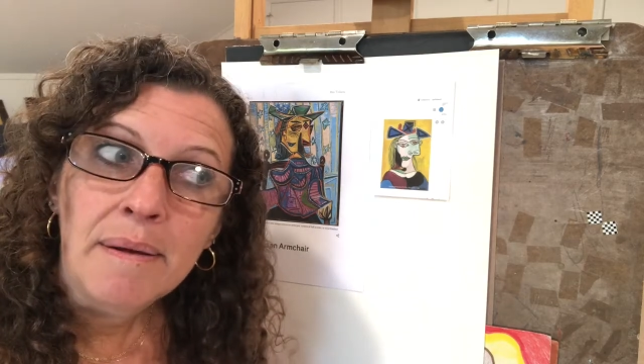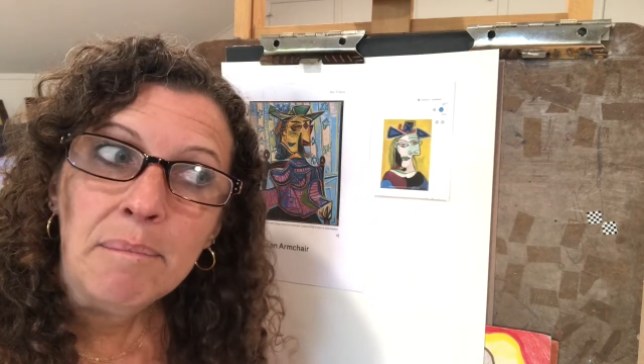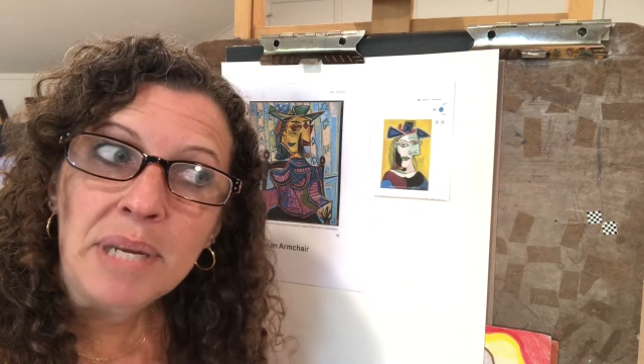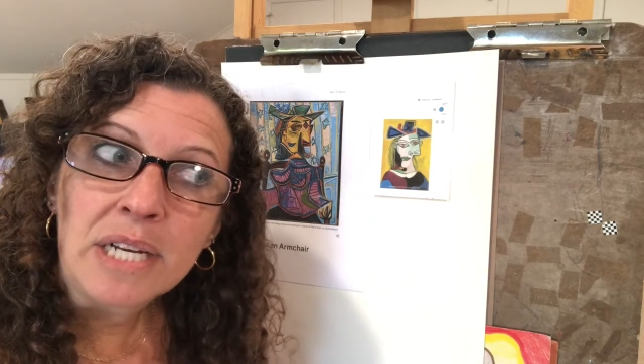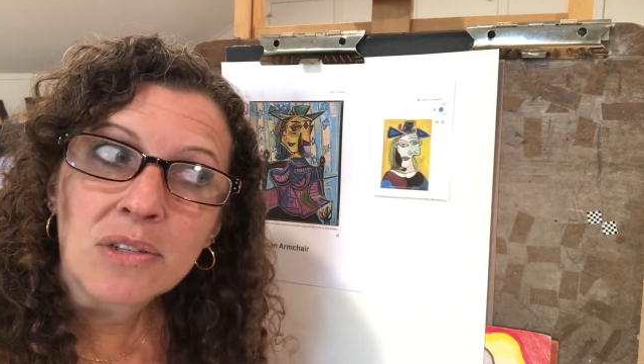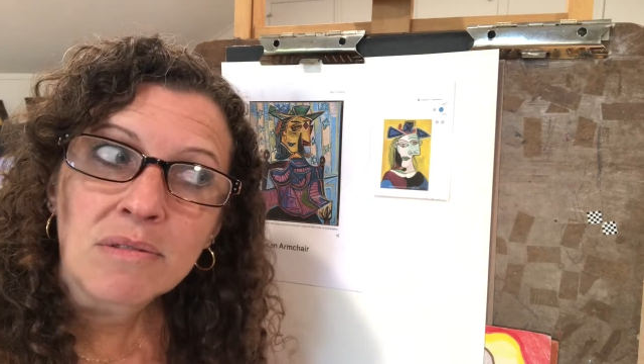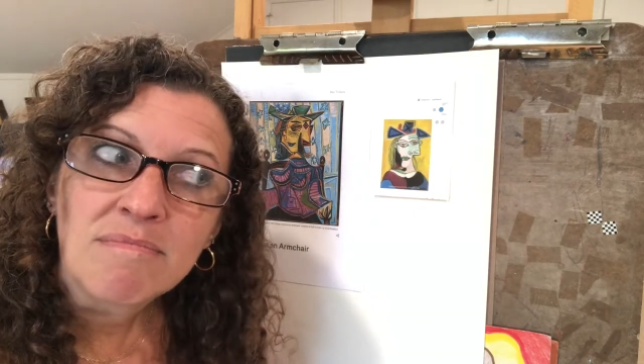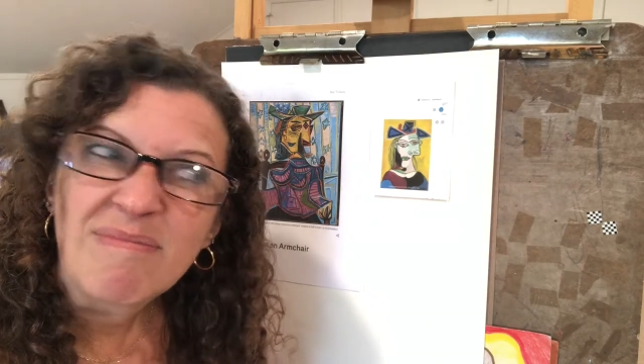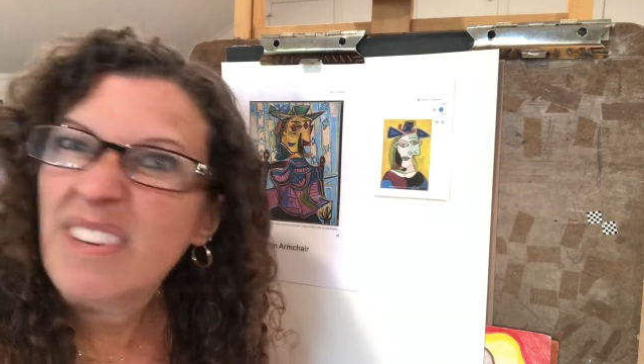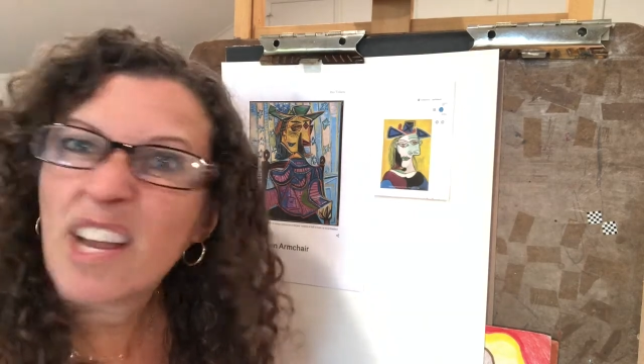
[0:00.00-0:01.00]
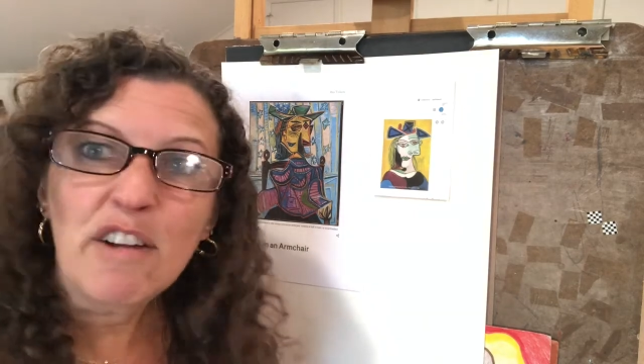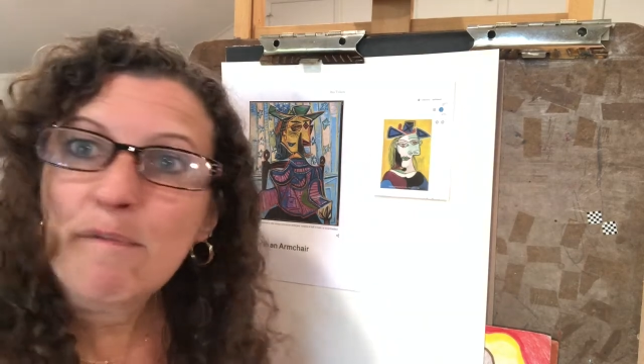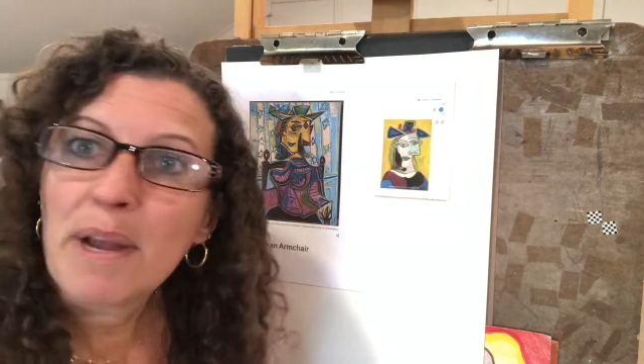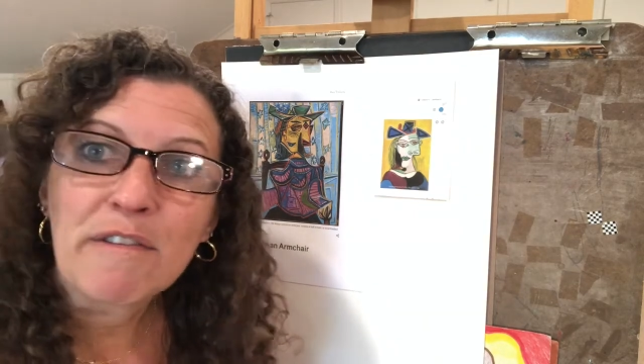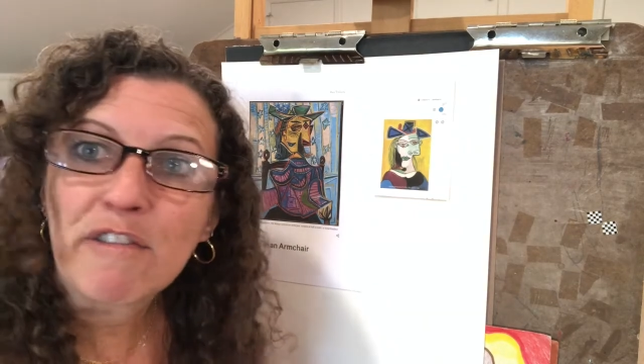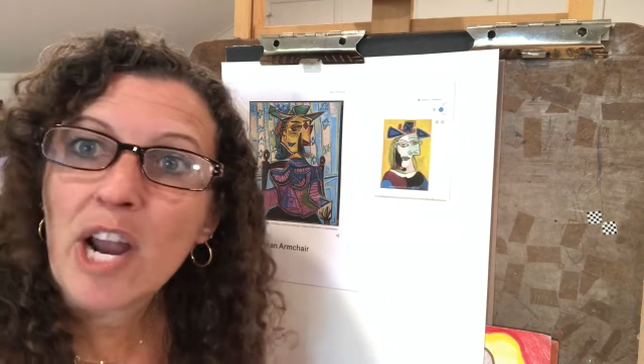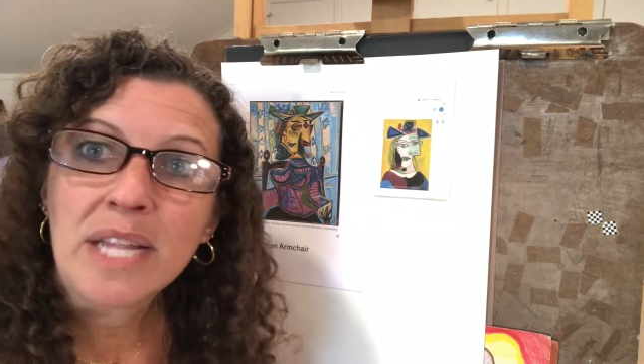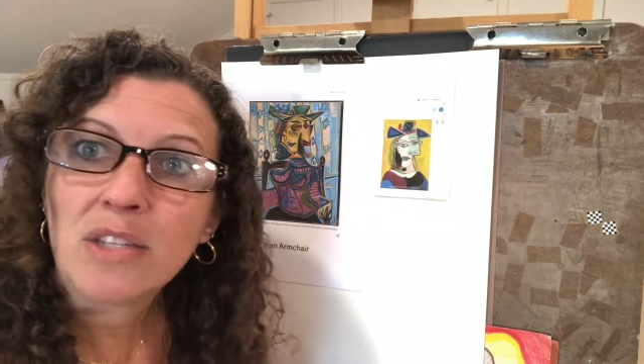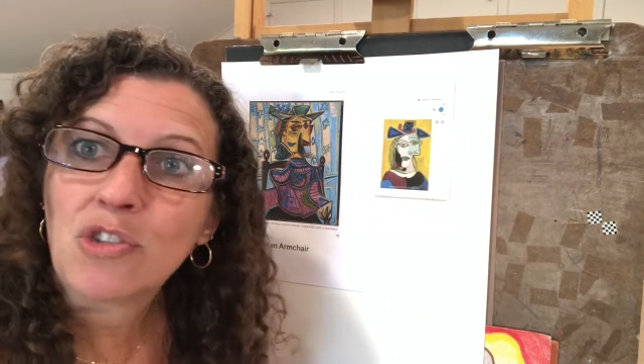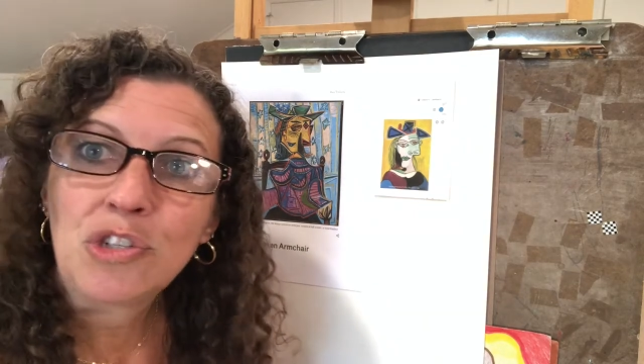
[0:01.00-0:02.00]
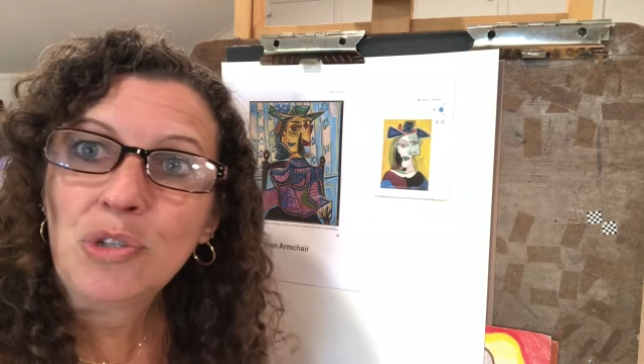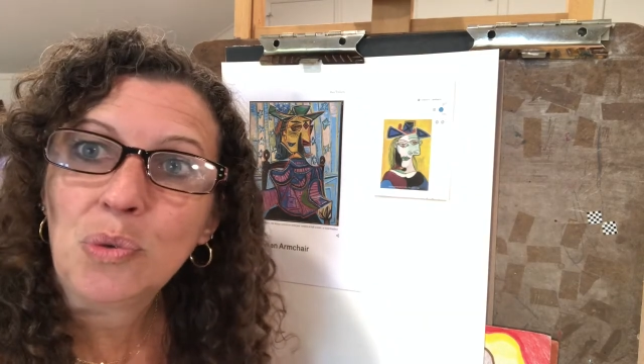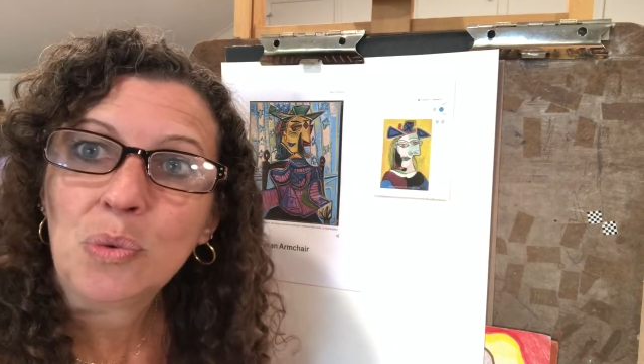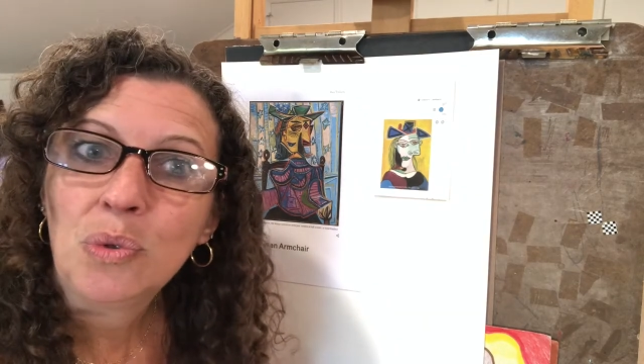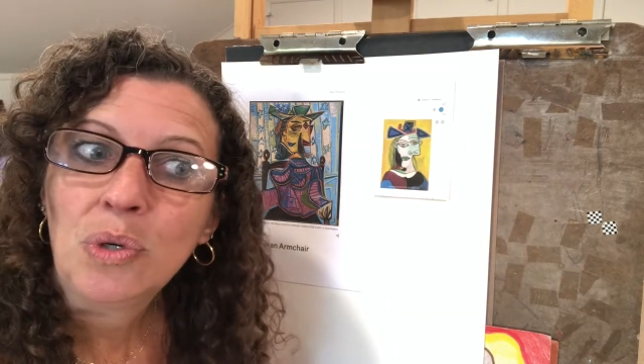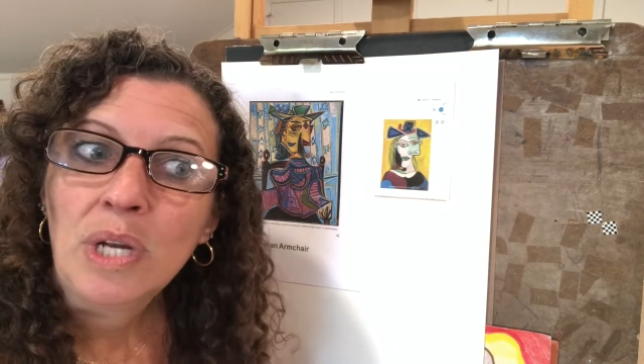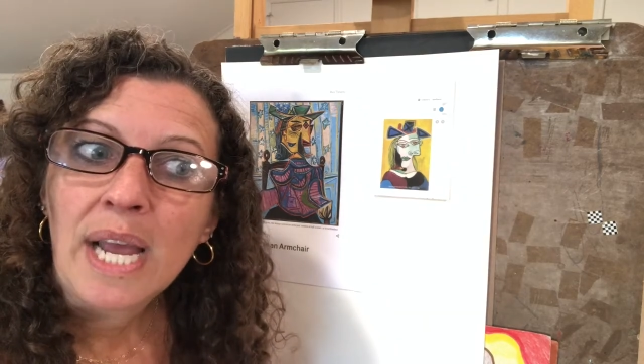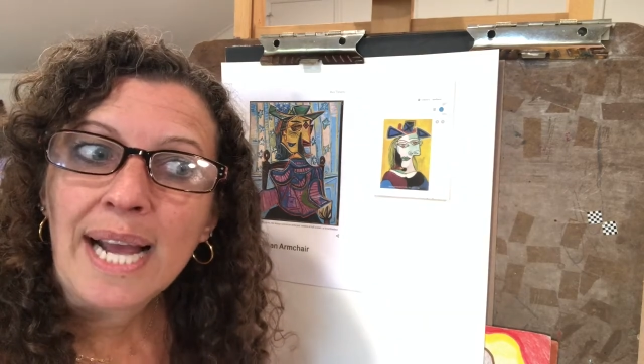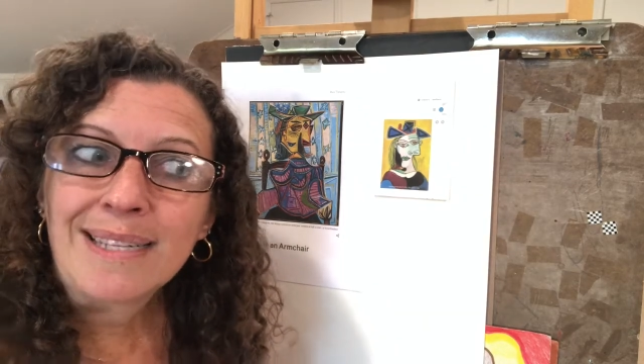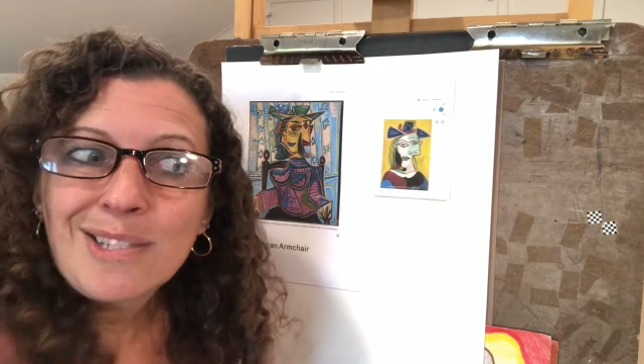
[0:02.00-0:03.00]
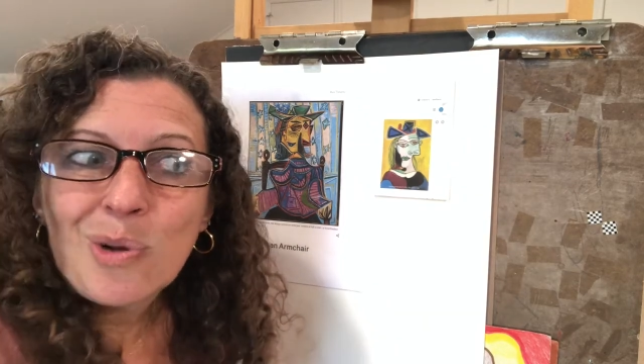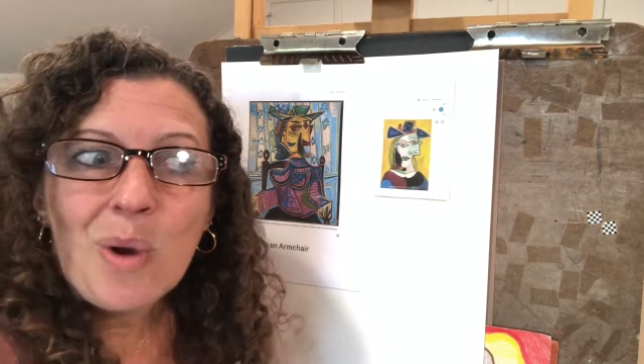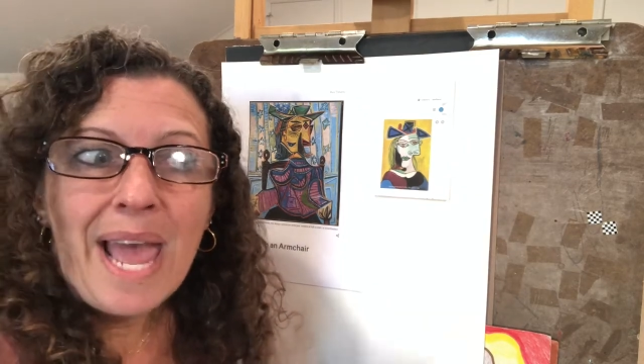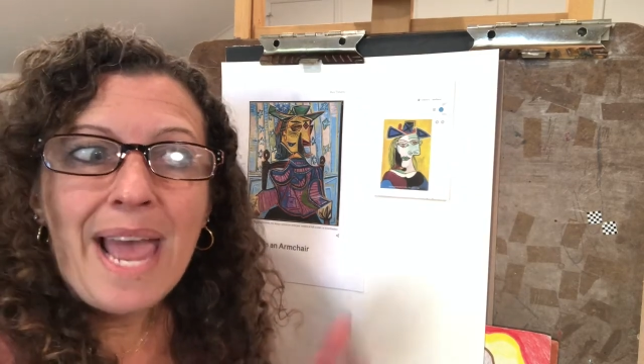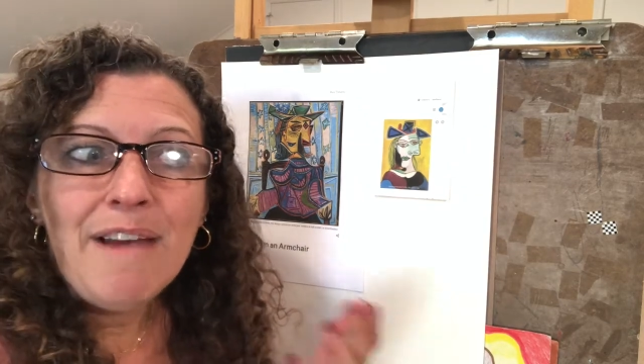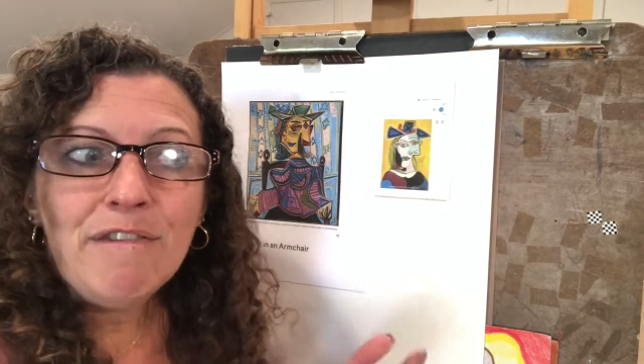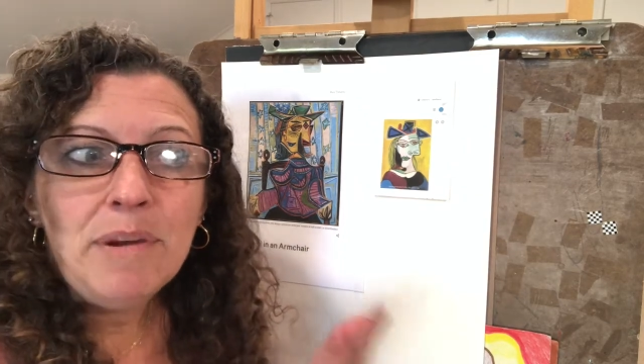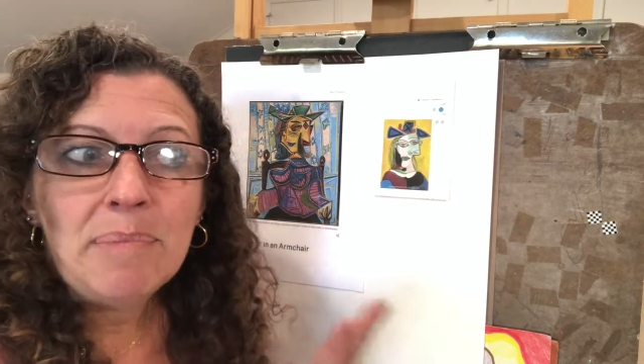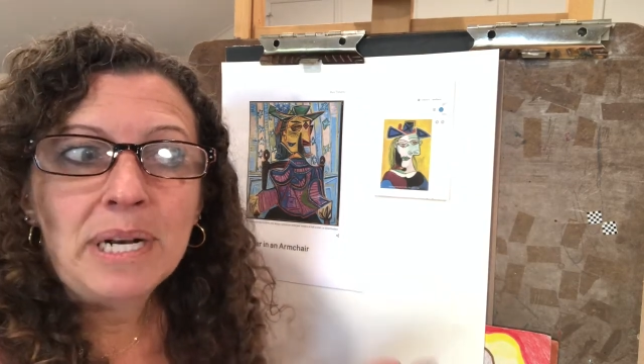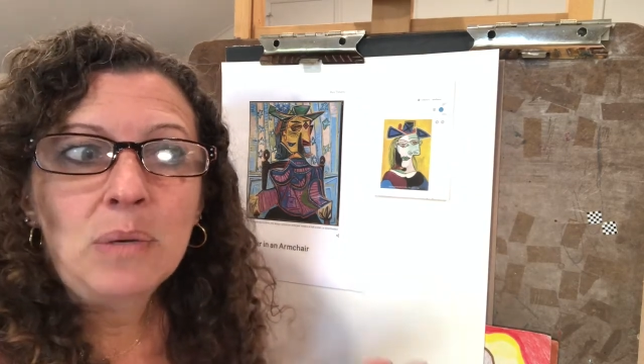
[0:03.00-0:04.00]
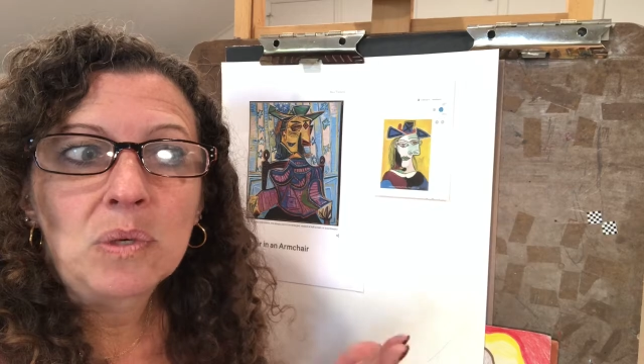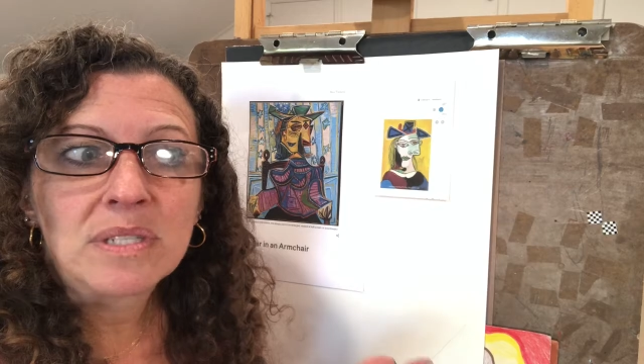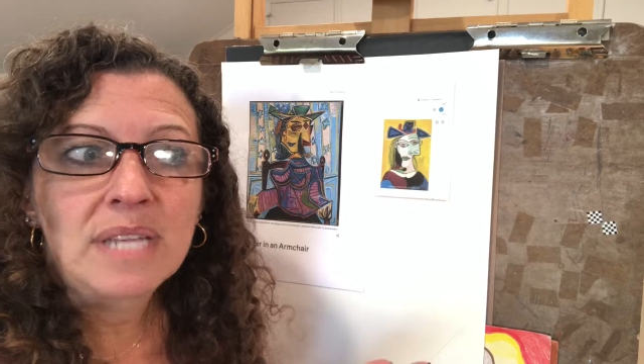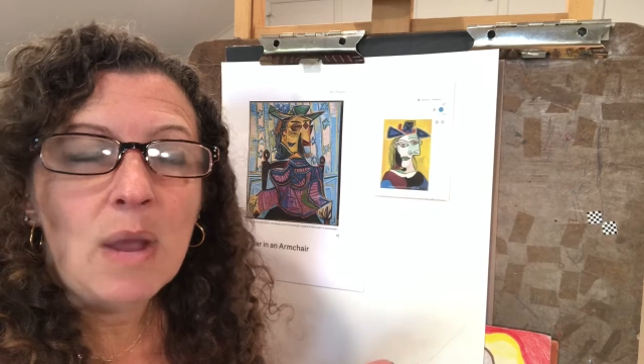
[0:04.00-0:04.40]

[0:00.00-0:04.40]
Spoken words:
because none of my friends do. And so everybody will say,